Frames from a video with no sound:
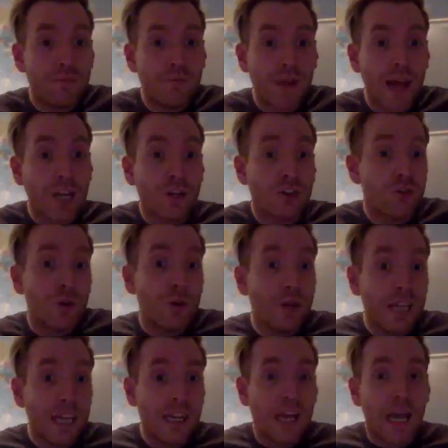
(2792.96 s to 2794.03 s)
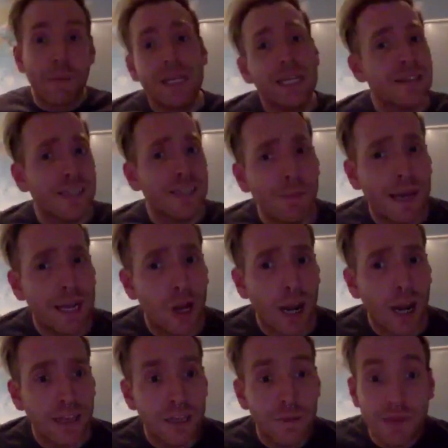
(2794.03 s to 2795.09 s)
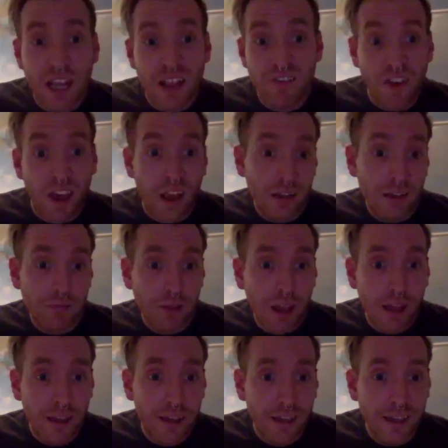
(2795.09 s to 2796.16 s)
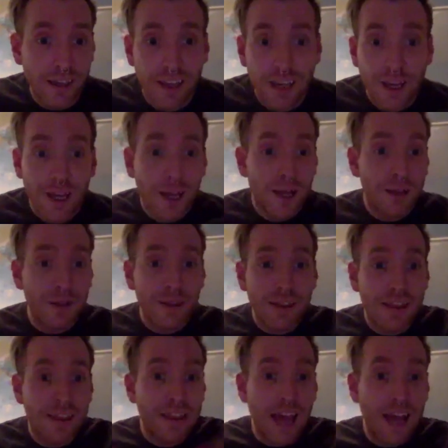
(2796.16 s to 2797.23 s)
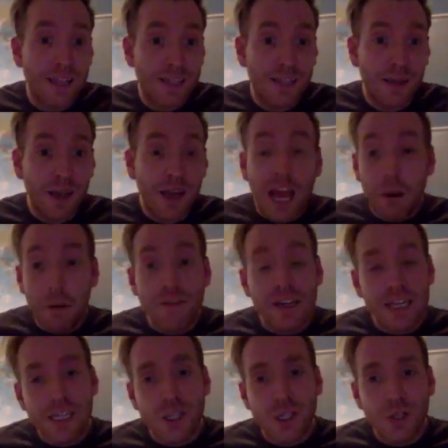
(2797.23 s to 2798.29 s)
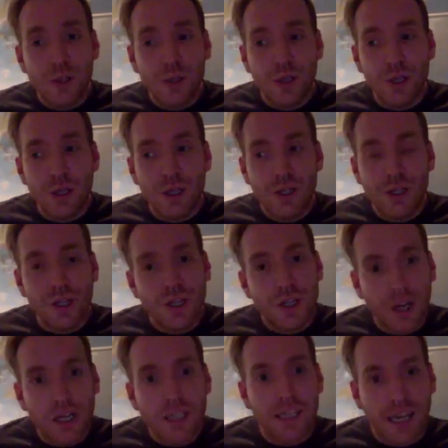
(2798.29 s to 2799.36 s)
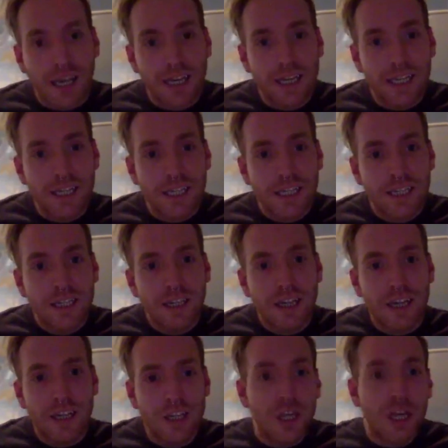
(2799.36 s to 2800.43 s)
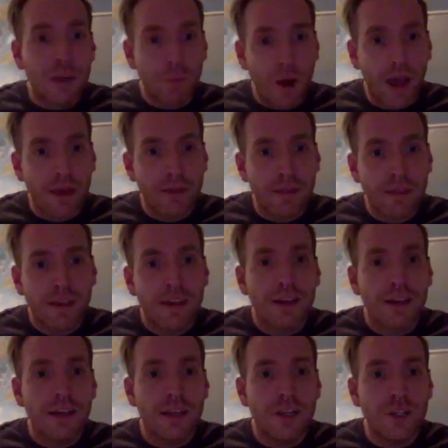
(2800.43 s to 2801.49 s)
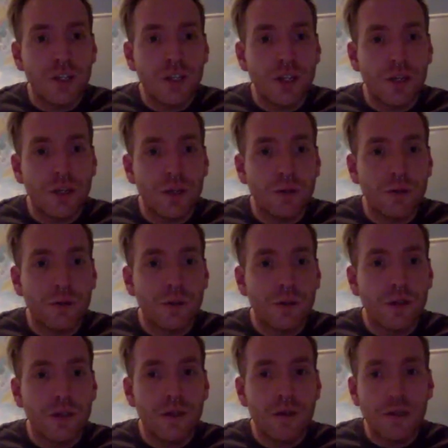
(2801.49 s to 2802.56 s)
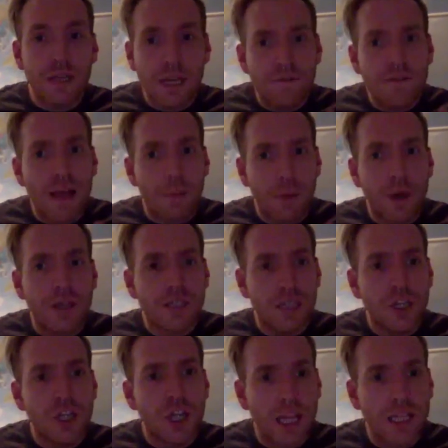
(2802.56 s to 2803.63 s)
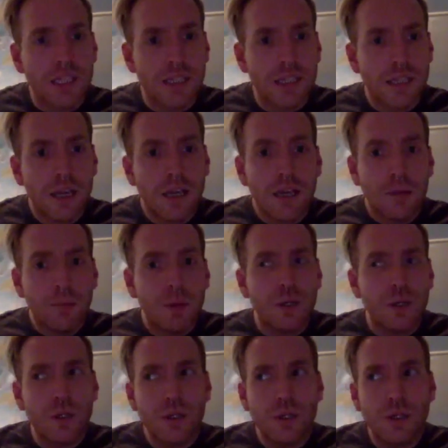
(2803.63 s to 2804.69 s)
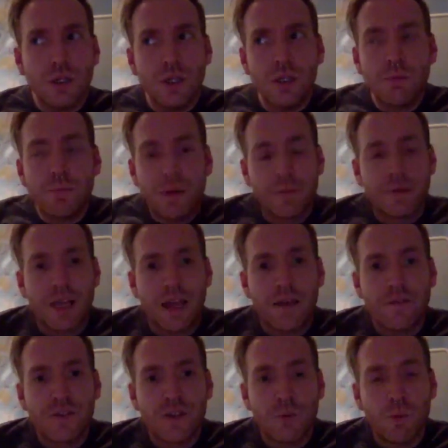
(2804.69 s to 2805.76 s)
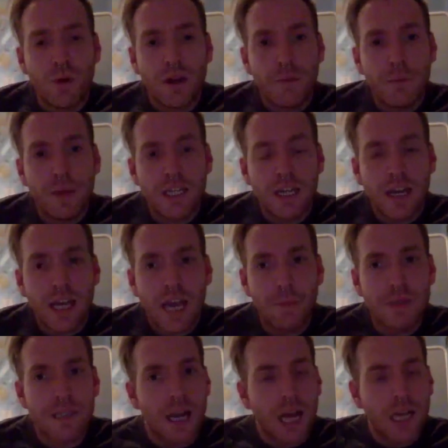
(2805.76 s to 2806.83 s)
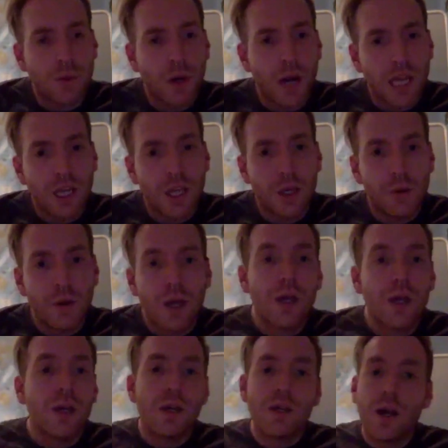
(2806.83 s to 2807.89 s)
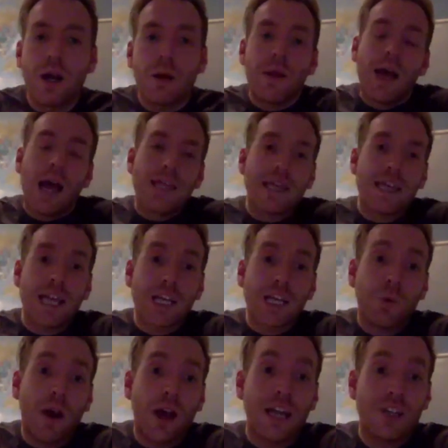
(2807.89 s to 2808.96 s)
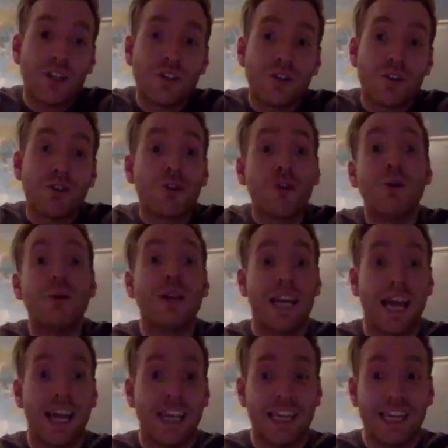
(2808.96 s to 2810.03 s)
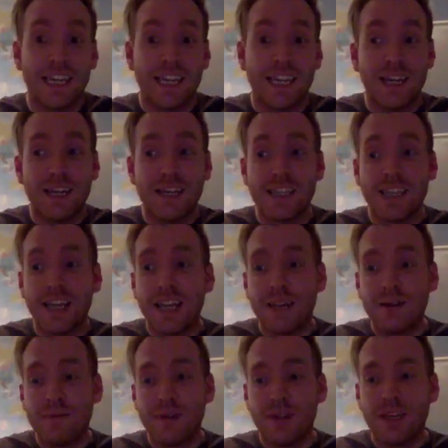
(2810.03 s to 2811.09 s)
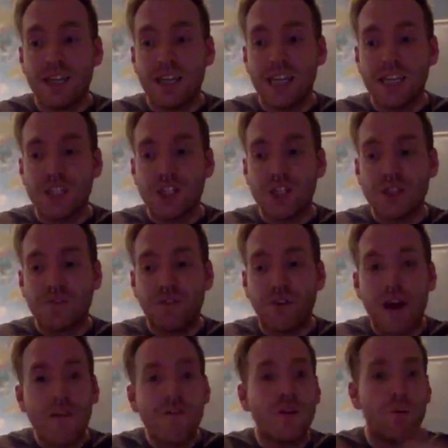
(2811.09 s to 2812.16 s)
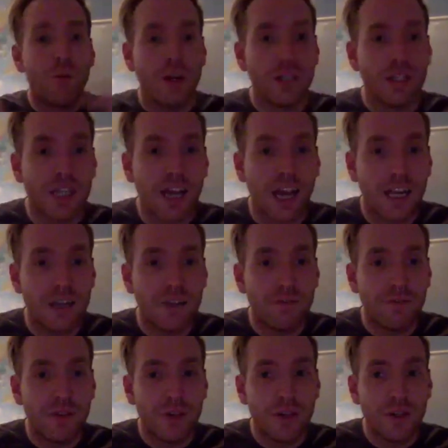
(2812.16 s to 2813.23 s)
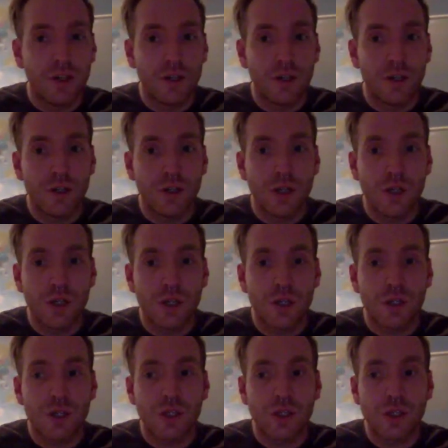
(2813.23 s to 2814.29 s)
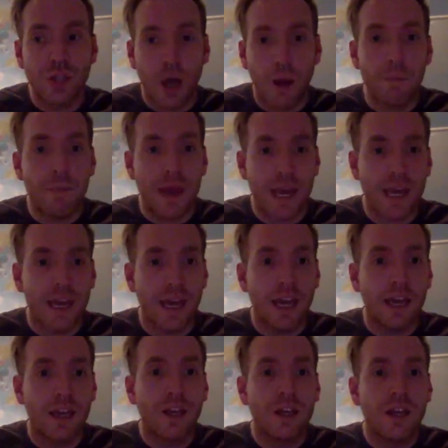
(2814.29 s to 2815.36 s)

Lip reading: like, truly. I mean, you still might not like them, and that's fine. Like, that's, however, at least you took a second and you took a breath, and you give that person a chance, because you'd be upset if someone immediately came and said, I don't like you. So I think that's what I truly like, and it's just for everyone to kind of stop making